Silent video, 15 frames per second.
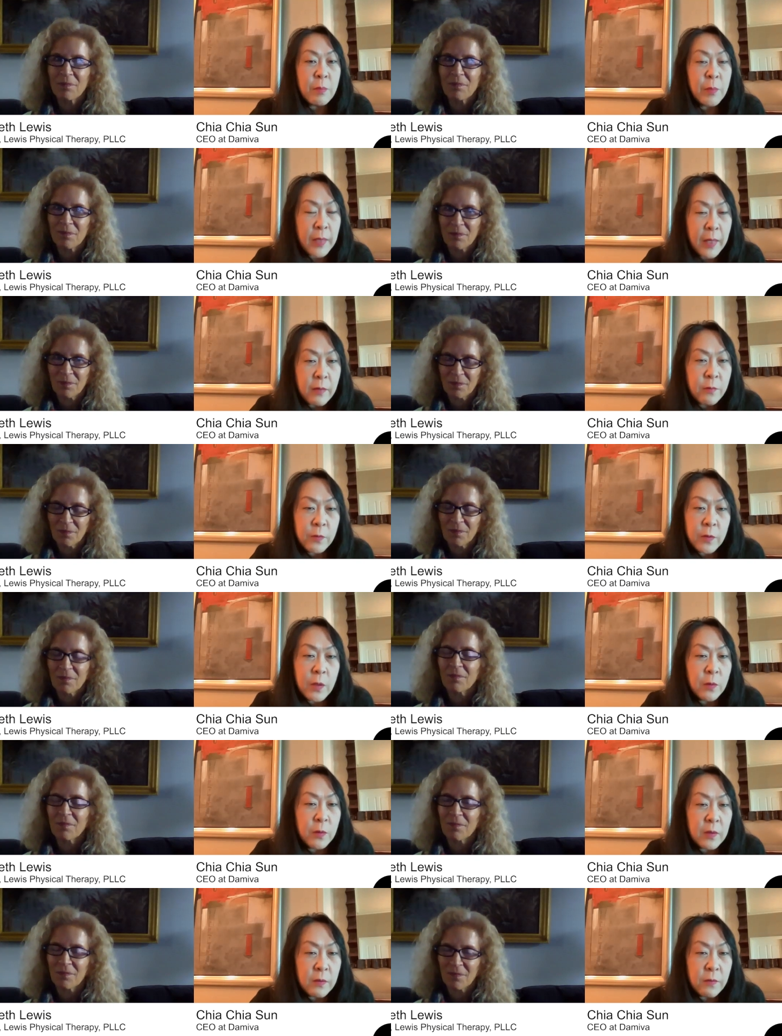Speaker 1: the blood
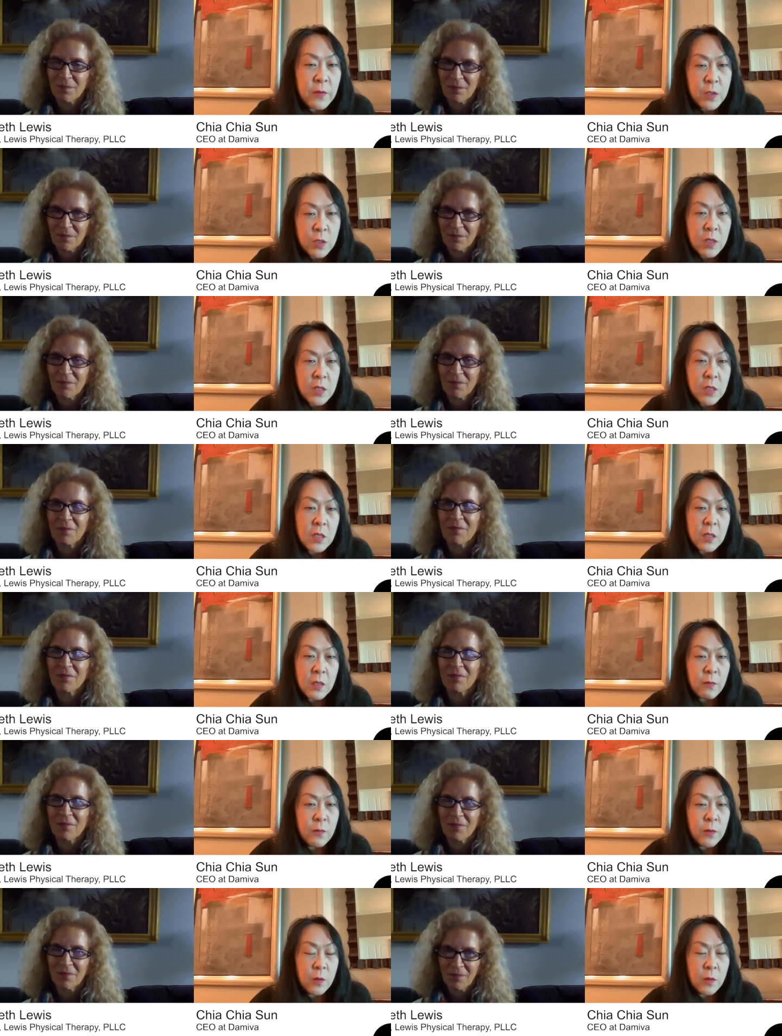flow and the efficiency
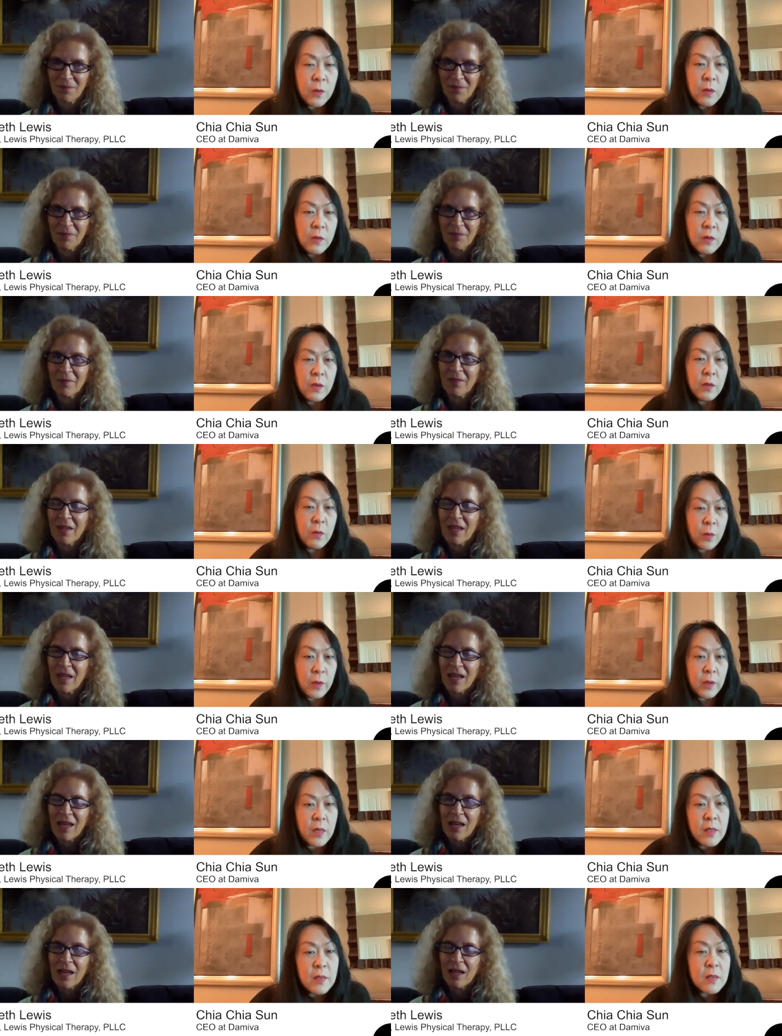of your
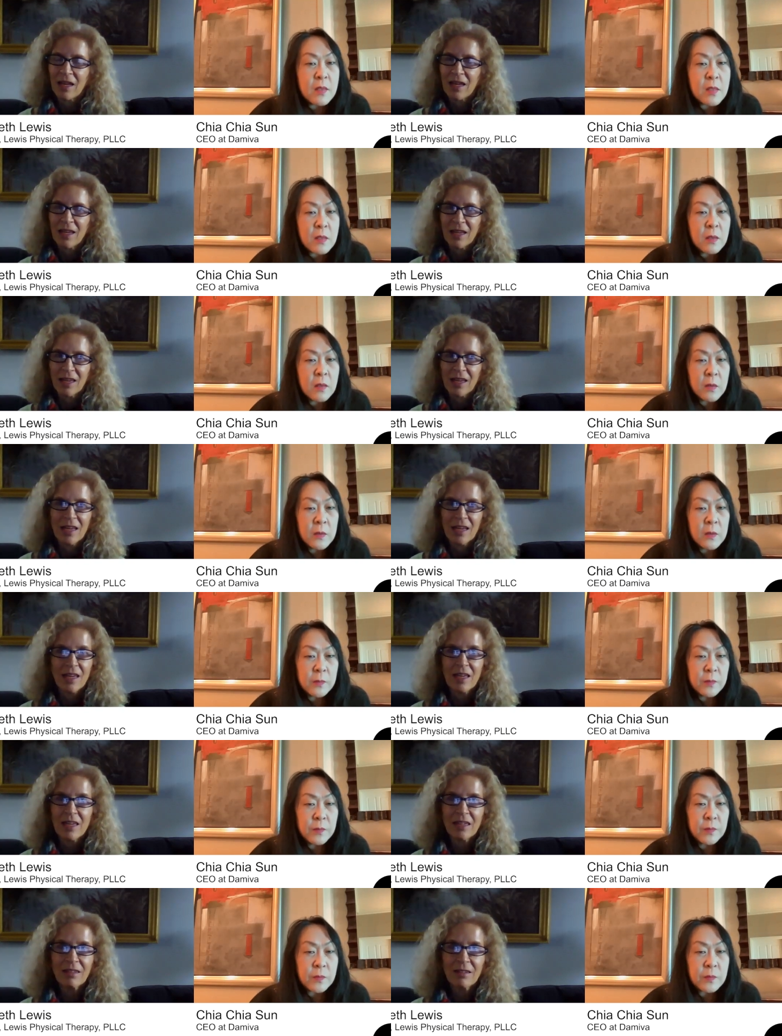organs.
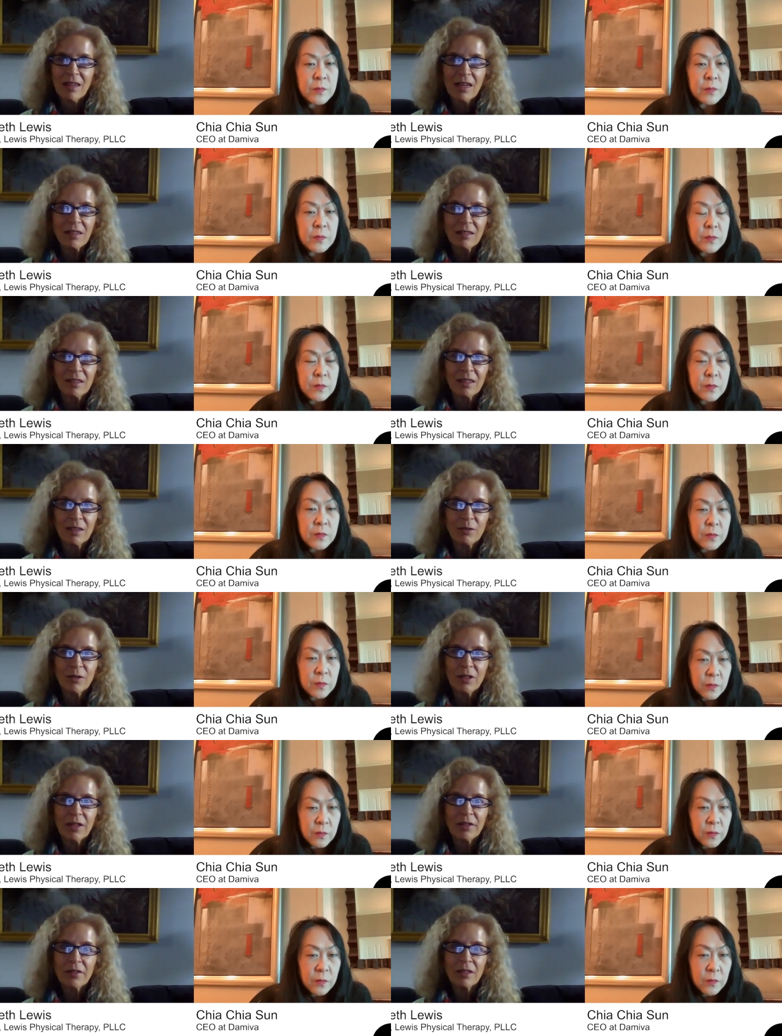
Speaker 2: Exactly. Well, I
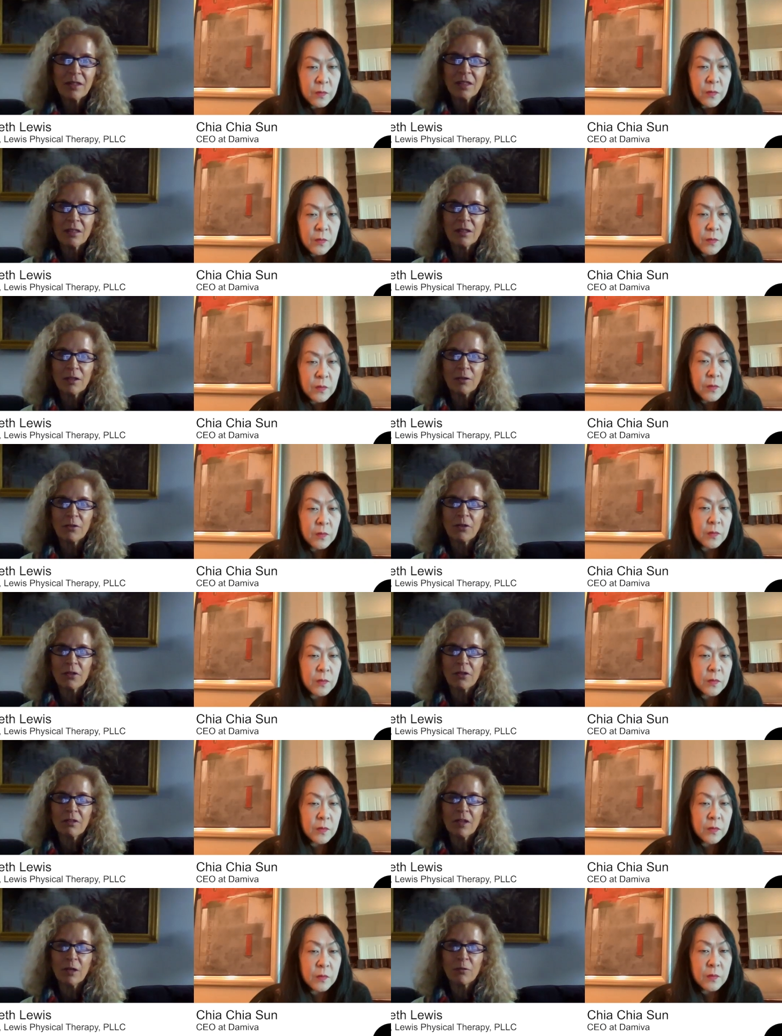think, you know, for the
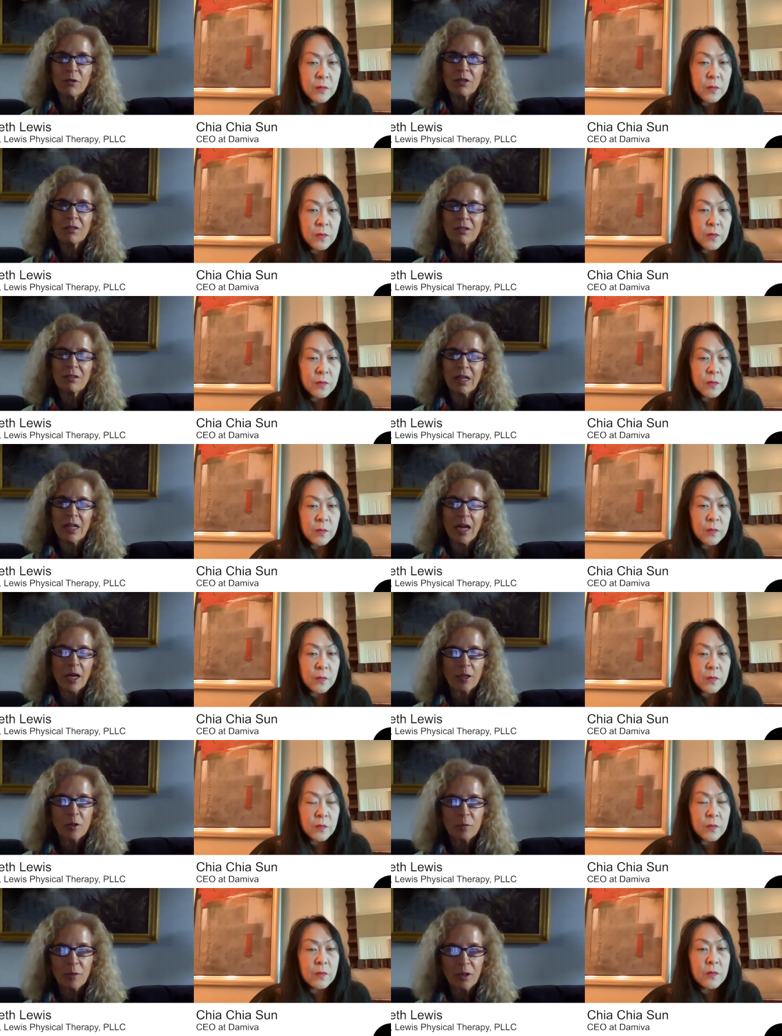same reason that
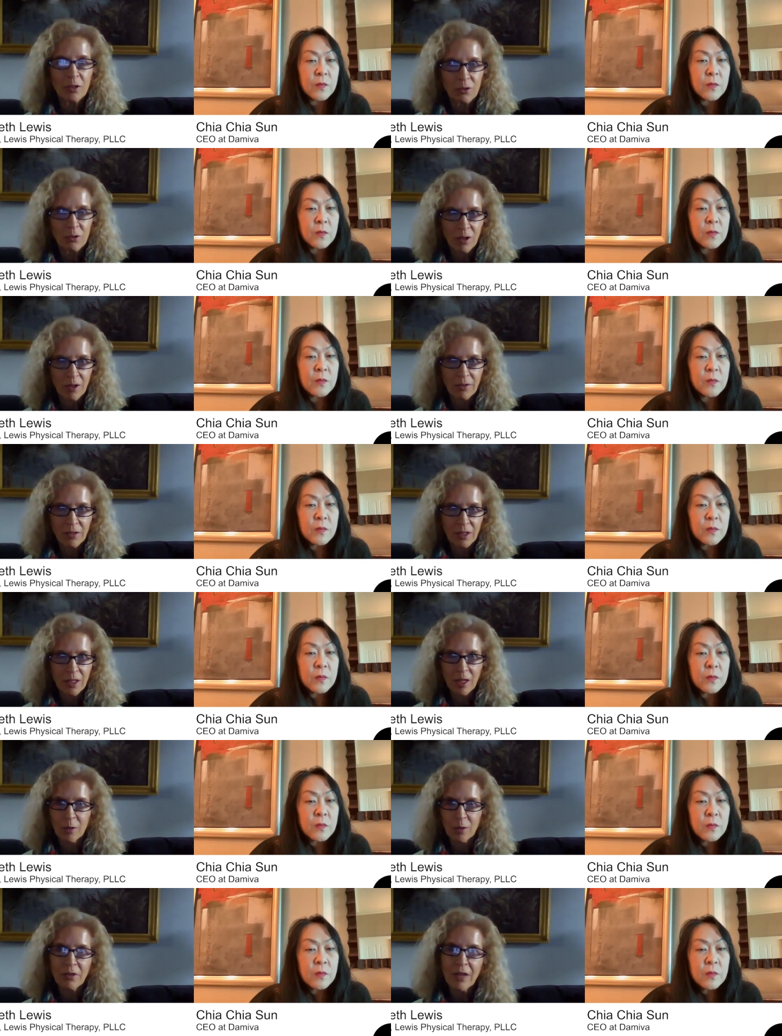acupuncture often
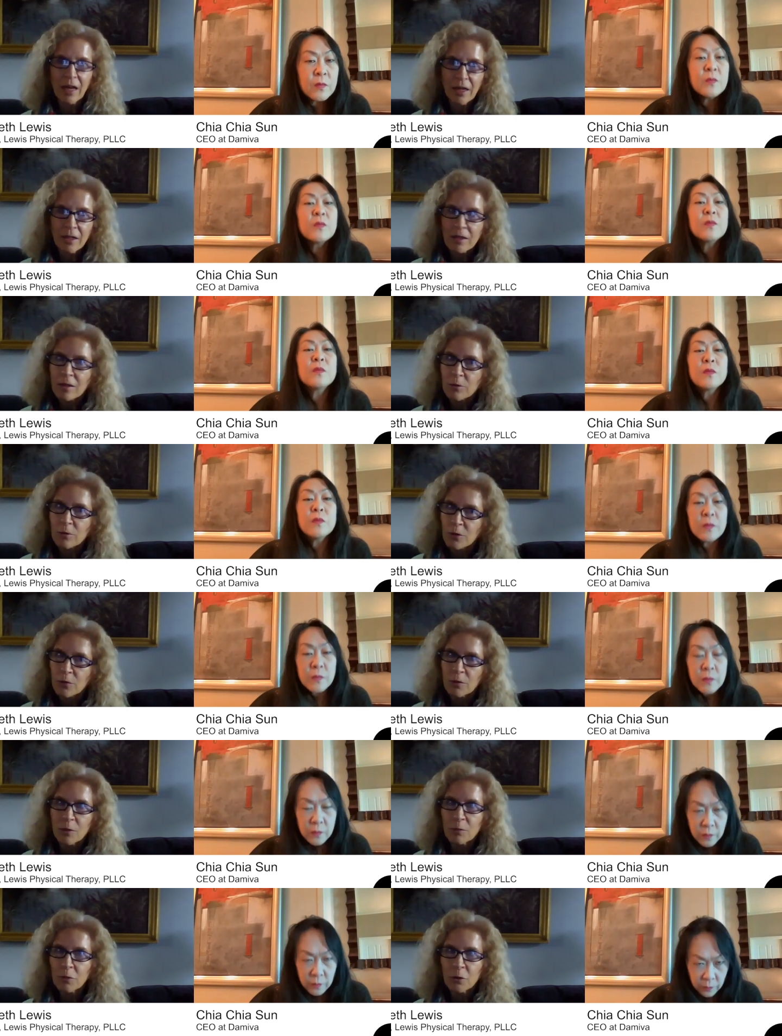helps, that inc-
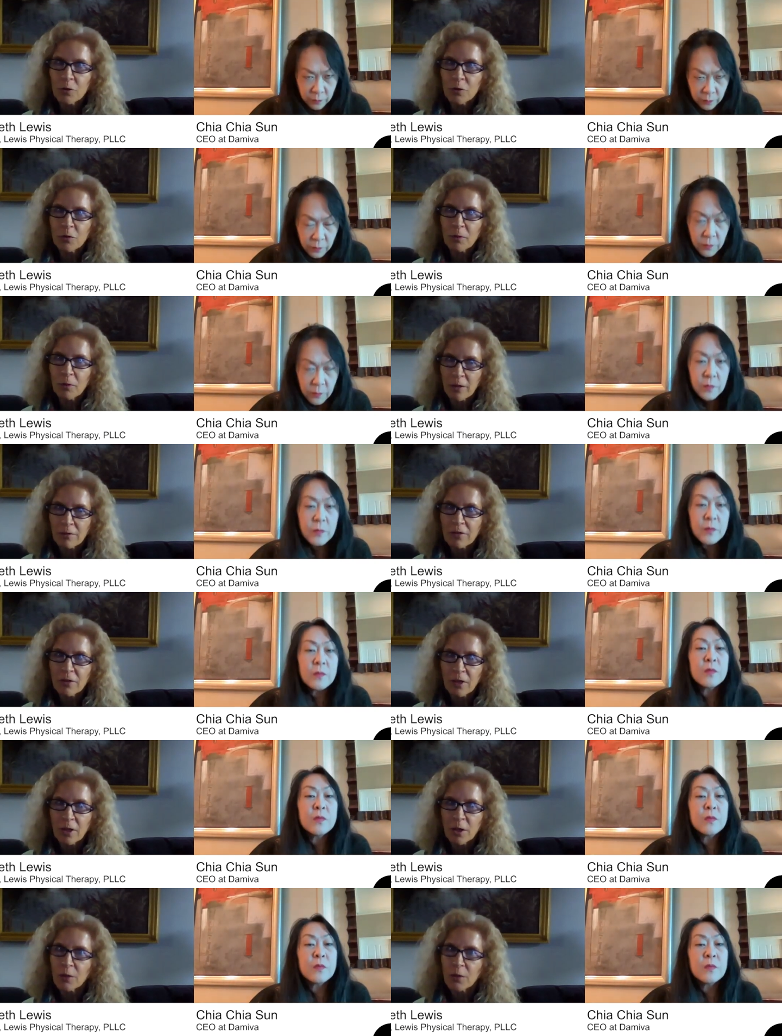improves blood
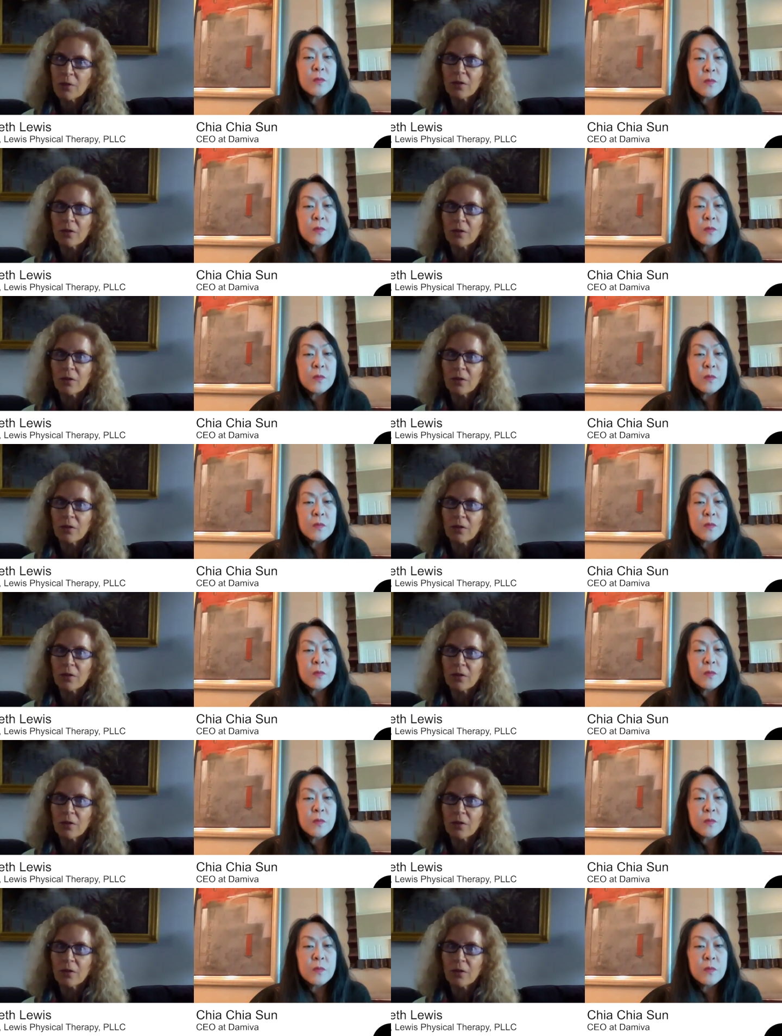flow